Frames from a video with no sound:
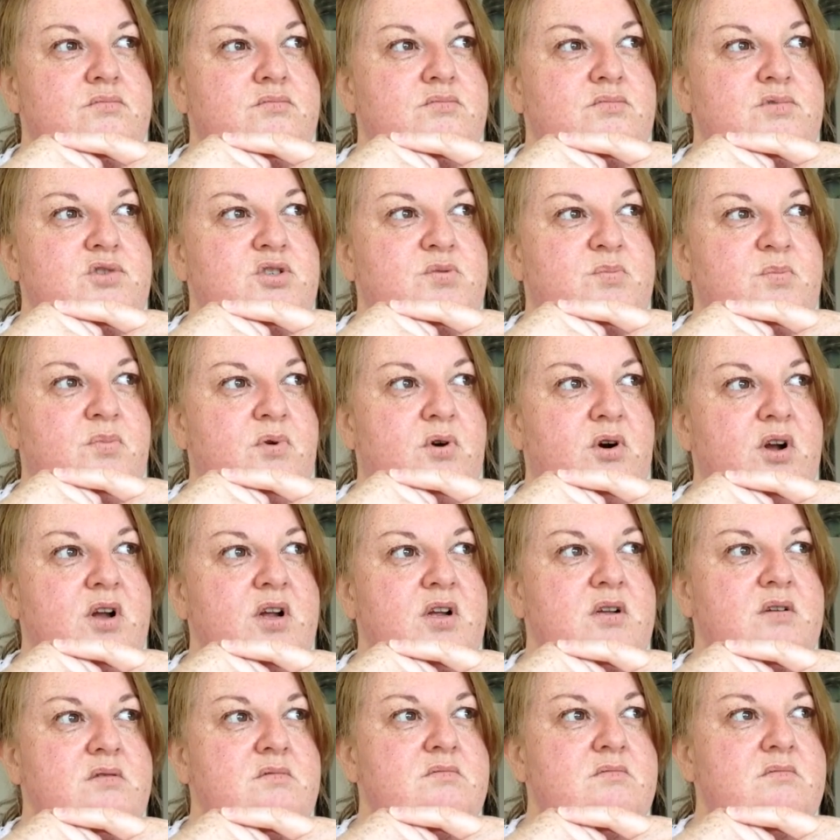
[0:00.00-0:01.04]

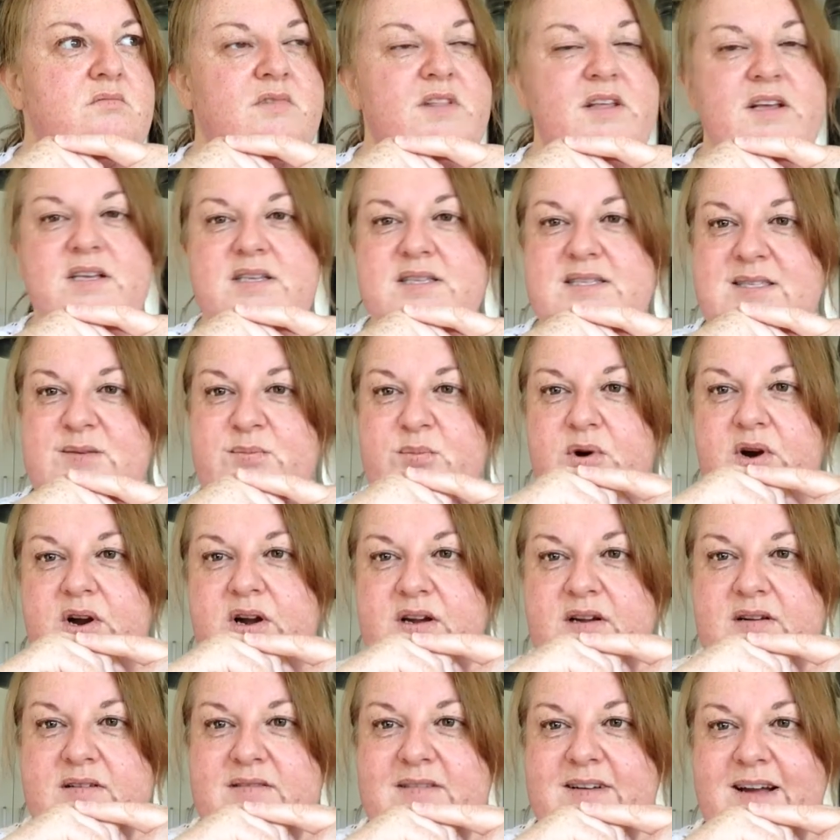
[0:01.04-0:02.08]
Spring? I think it's
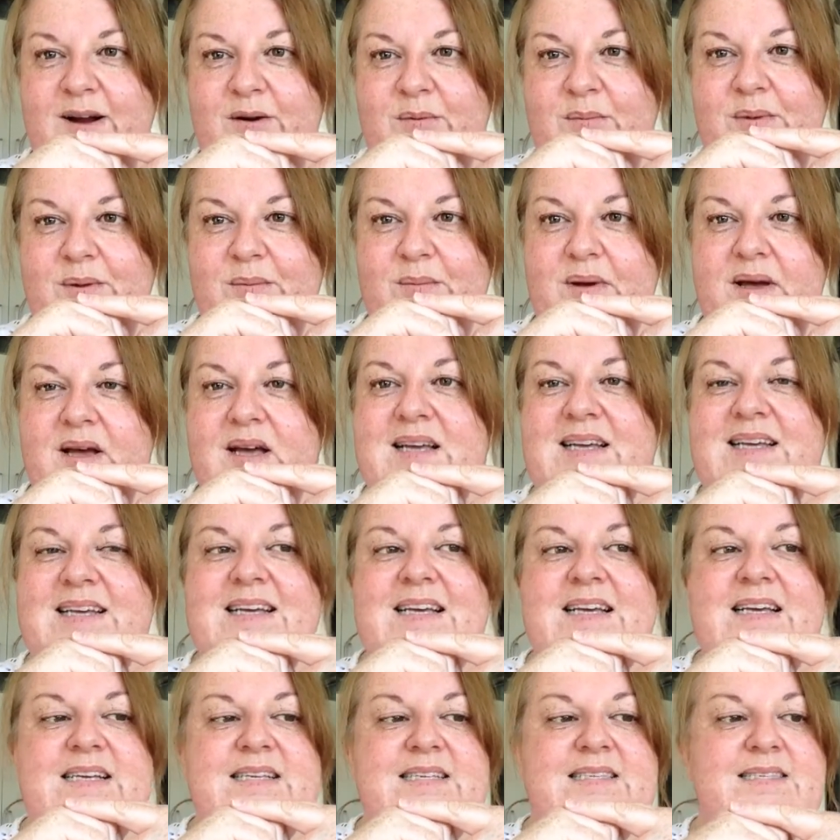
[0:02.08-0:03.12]
spring, can't remember.
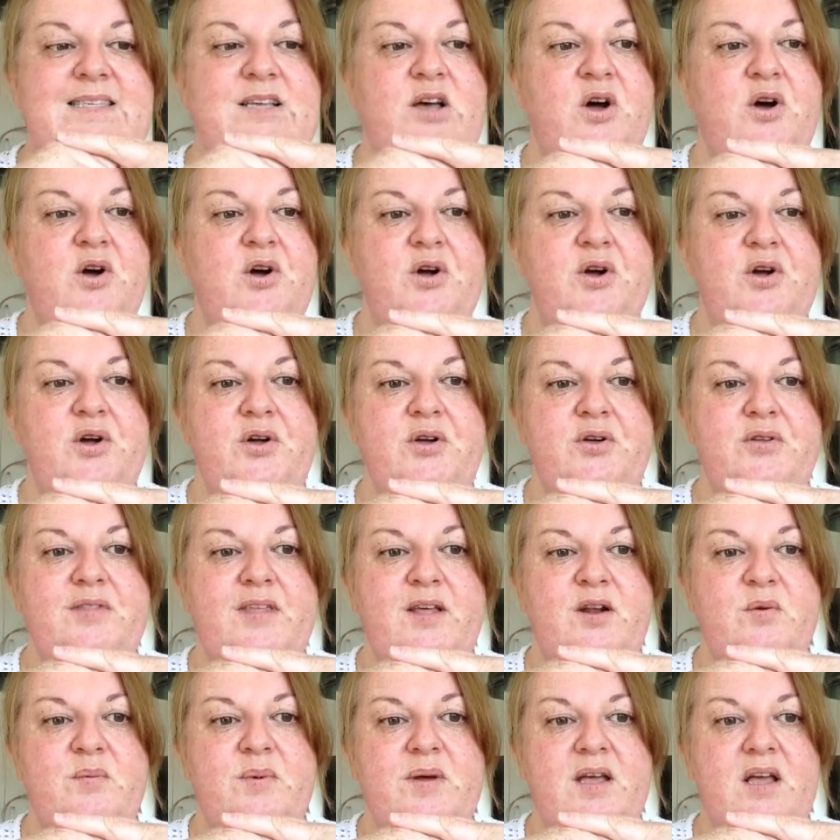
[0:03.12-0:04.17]
So
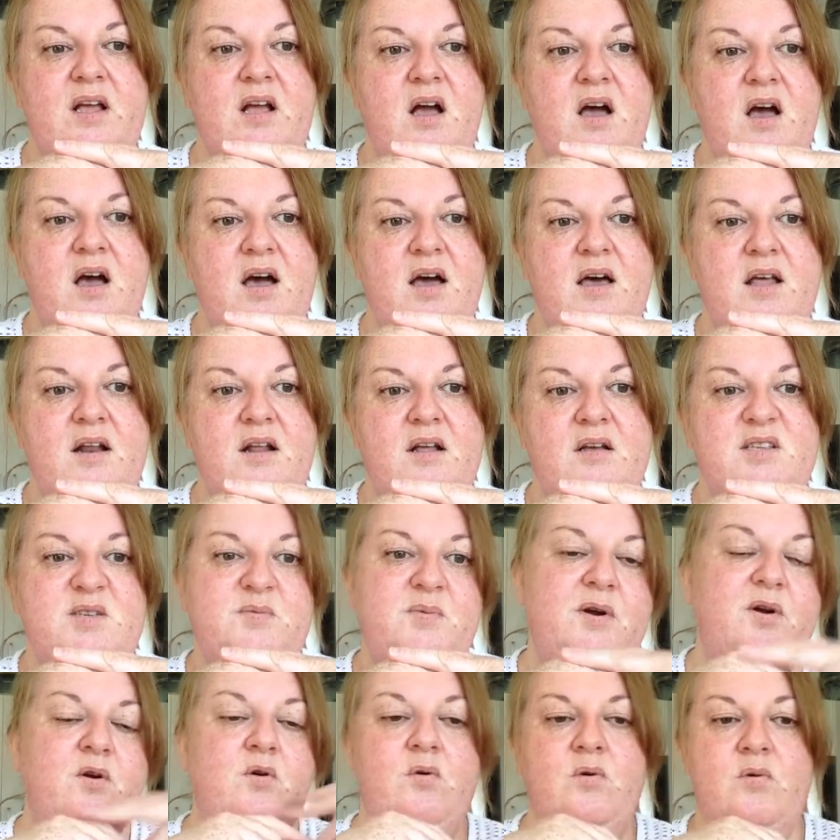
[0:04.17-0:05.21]
that'll be kind of
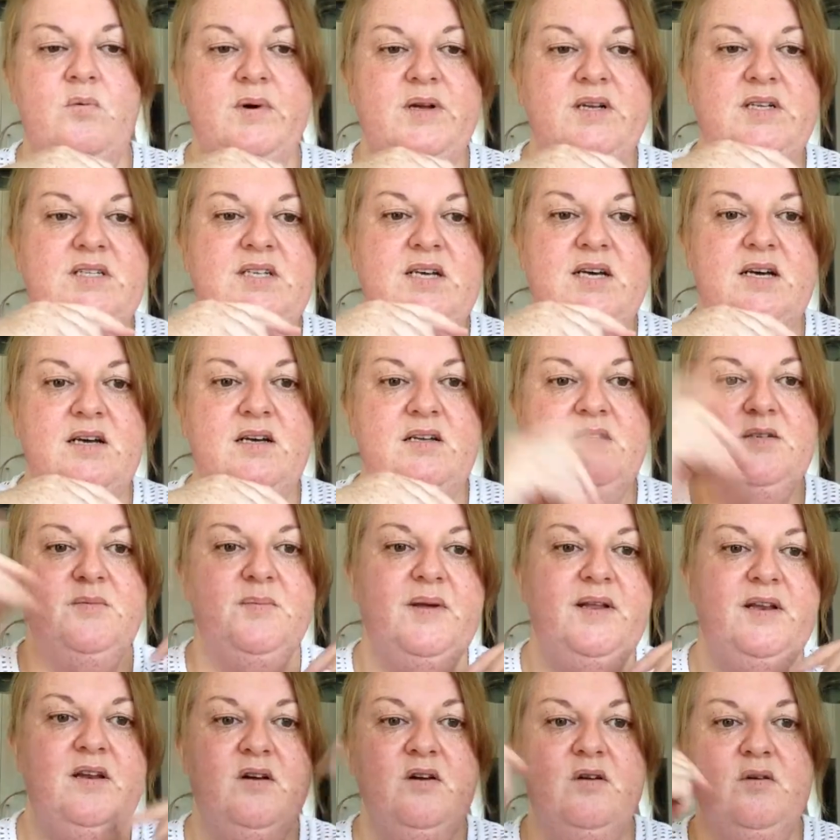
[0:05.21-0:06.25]
spring or winter,
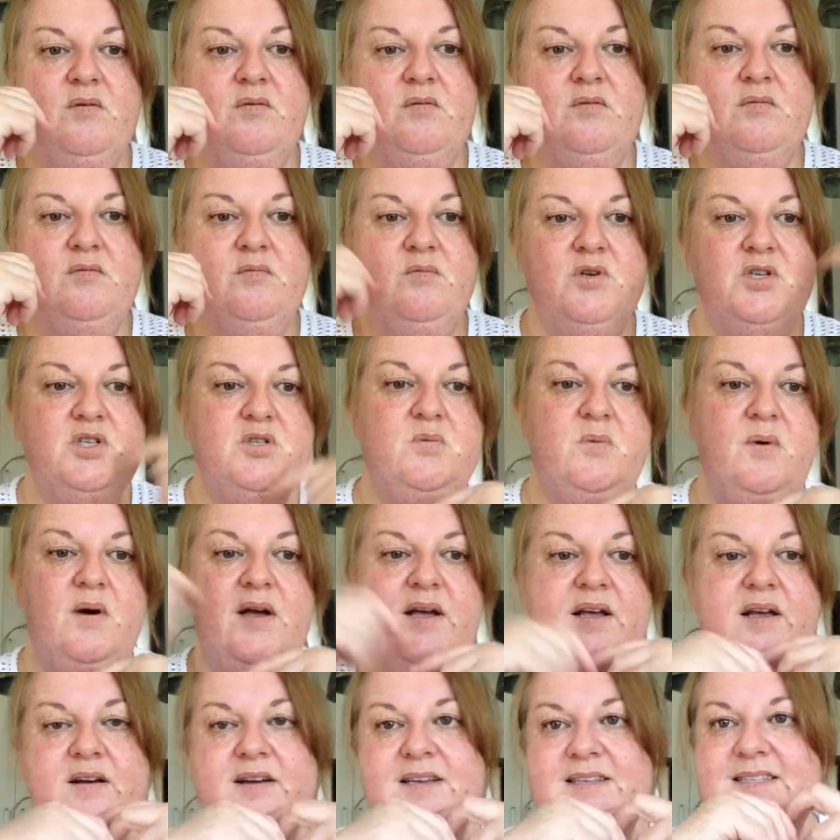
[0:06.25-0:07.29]
depending on which
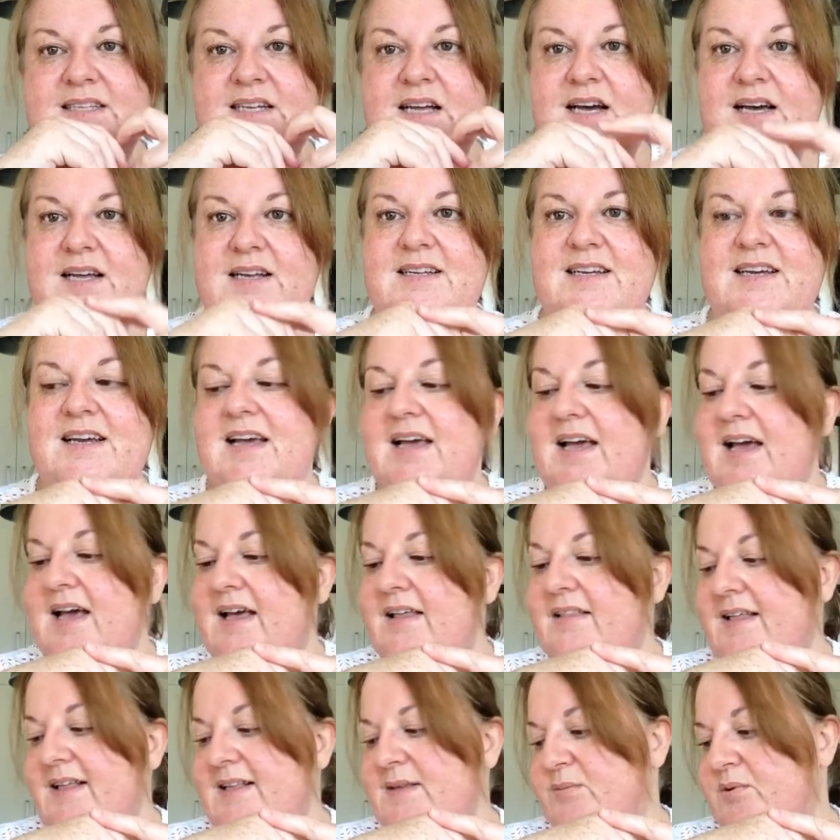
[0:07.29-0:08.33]
way I start.
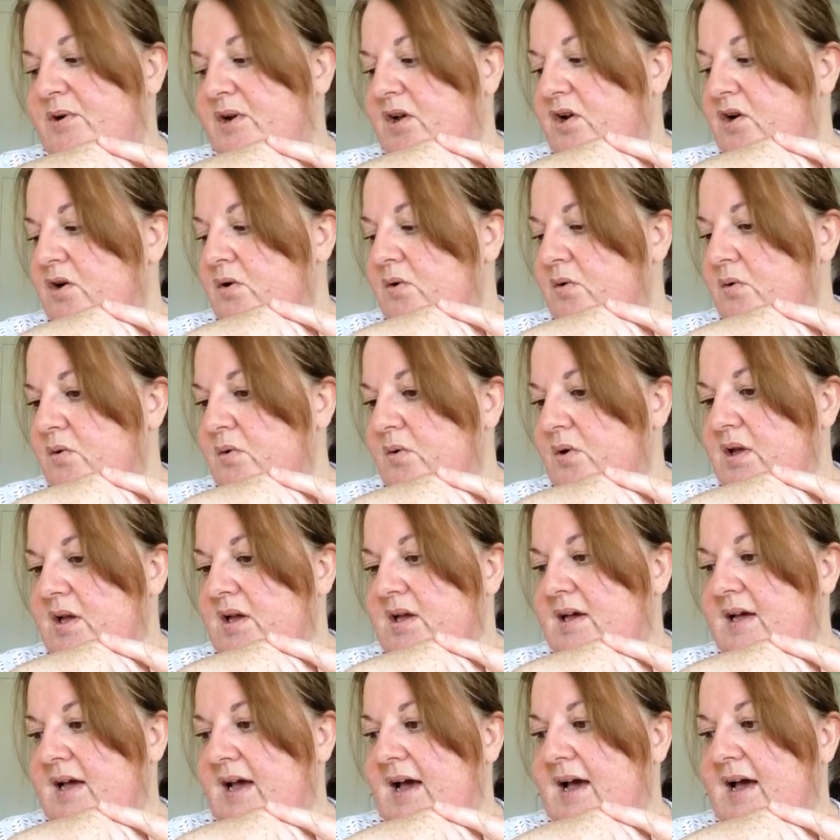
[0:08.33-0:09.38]
That's pretty cool.
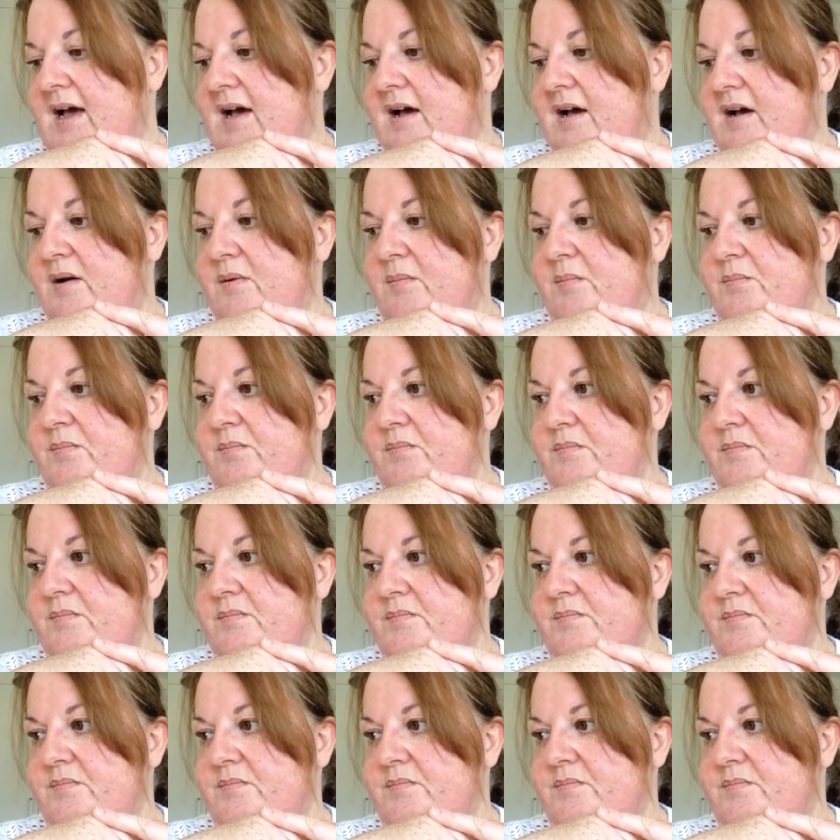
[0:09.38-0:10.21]
So